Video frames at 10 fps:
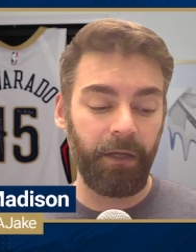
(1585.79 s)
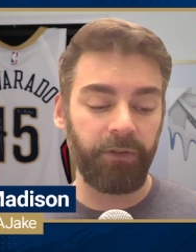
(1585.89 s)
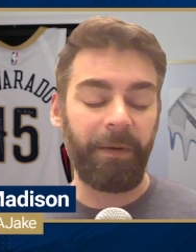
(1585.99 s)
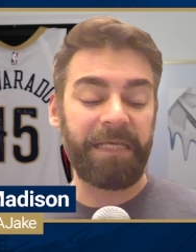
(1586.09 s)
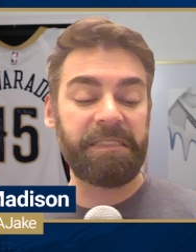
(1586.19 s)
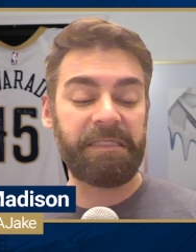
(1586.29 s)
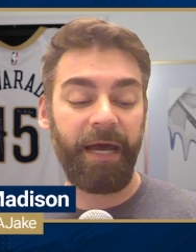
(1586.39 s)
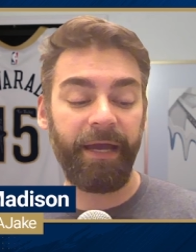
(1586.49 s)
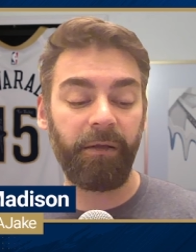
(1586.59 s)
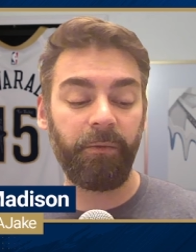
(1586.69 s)
The way
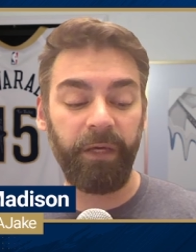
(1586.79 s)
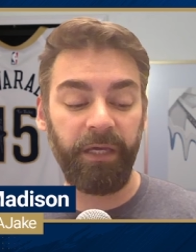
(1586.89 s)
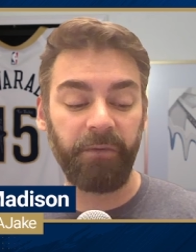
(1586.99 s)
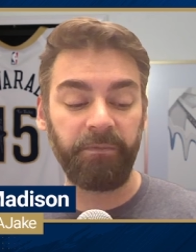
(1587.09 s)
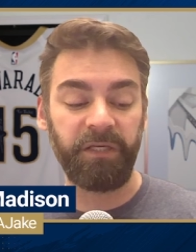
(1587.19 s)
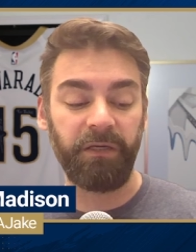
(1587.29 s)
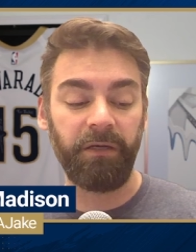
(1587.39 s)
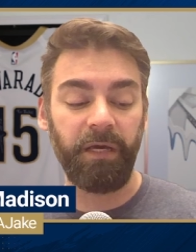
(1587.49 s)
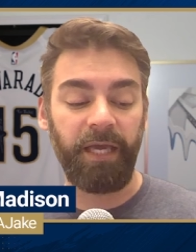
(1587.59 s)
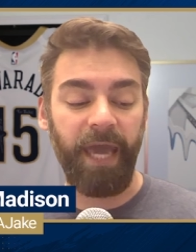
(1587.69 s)
Zion Williamson
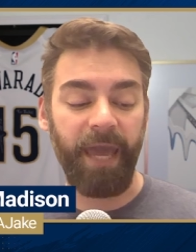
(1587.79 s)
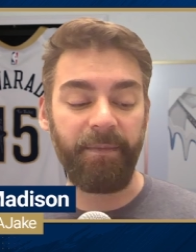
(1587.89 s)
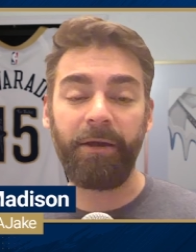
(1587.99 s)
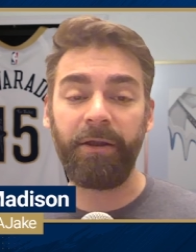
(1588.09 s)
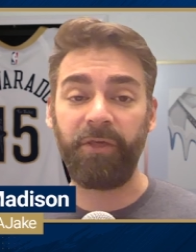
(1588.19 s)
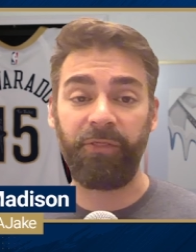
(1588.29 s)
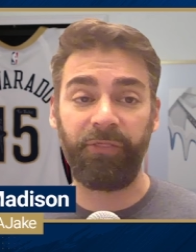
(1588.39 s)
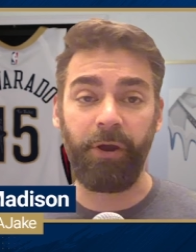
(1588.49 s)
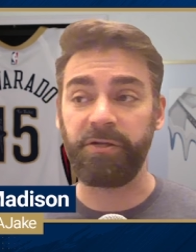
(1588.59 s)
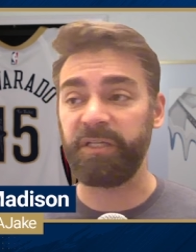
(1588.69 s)
came out in the
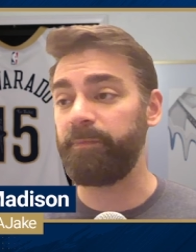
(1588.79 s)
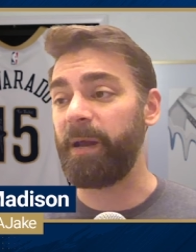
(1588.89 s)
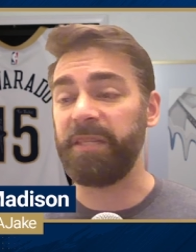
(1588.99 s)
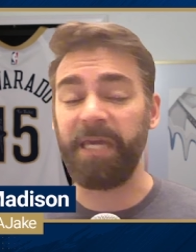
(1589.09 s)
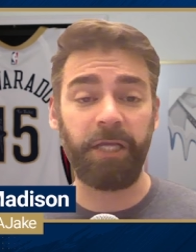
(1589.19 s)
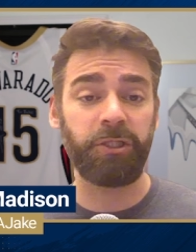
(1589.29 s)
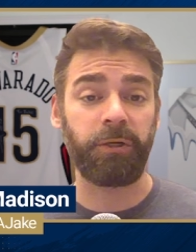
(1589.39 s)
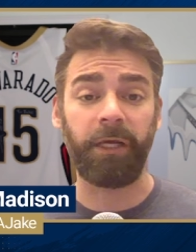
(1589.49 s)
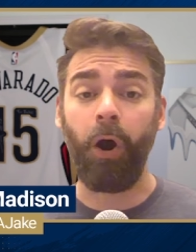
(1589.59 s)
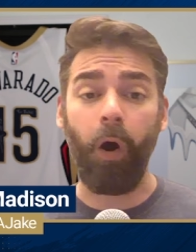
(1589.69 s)
third, despite the
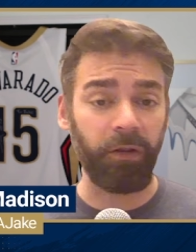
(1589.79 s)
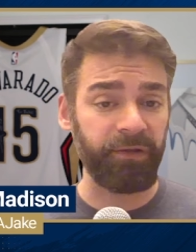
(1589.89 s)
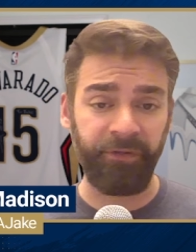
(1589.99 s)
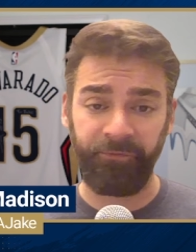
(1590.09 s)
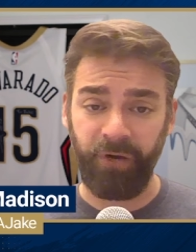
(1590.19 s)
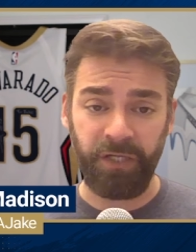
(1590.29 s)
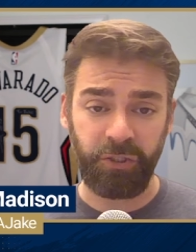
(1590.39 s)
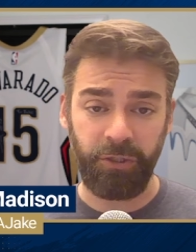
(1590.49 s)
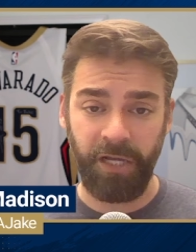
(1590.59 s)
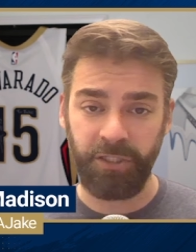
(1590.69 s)
injury and all of the
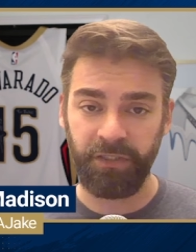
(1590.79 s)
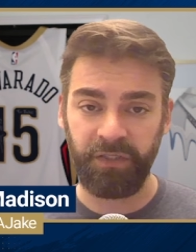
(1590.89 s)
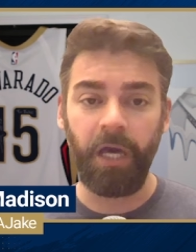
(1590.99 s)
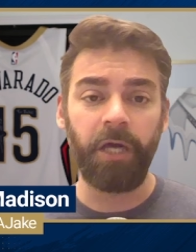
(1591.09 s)
frustrations,